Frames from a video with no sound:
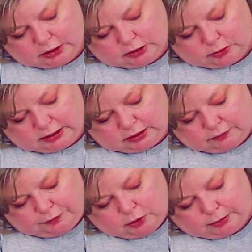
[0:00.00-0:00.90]
so it
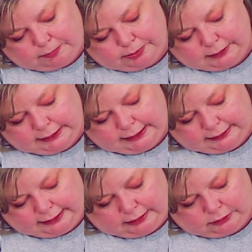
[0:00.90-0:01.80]
doesn't fall
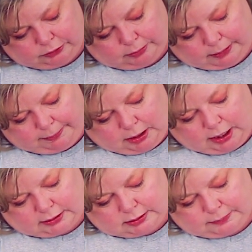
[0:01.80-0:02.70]
completely through my
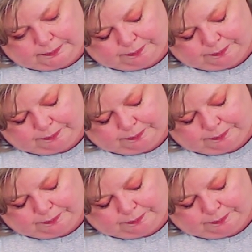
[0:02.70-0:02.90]
box.